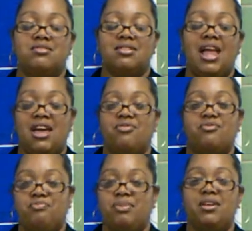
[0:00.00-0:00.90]
life,
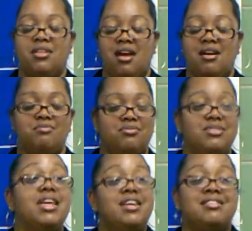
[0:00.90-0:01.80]

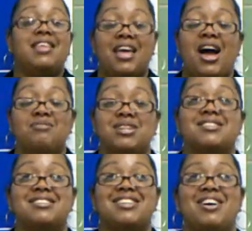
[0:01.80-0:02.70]
the object
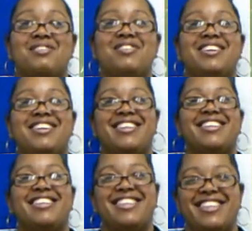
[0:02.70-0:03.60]
itself,
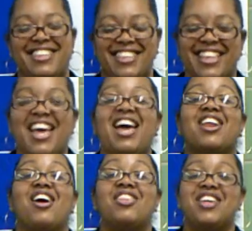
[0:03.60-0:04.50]
an
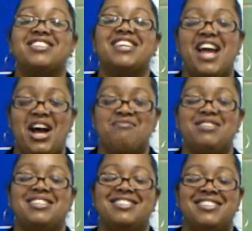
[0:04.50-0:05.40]
authentic
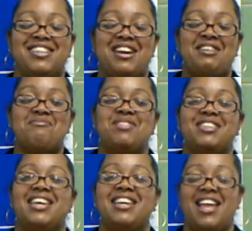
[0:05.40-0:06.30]
object that
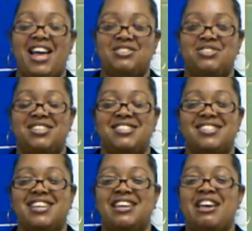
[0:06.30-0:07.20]
they can actually
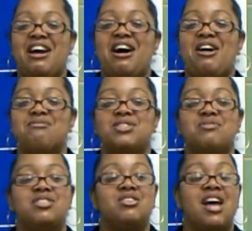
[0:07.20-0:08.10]
see. So
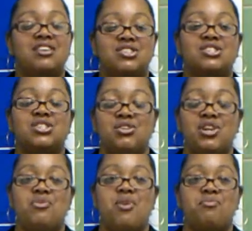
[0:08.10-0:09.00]
they're not just
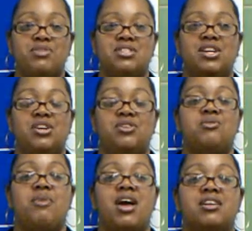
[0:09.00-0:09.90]
learning one particular
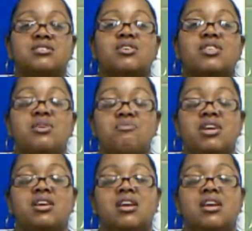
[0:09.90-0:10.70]
way, and so that we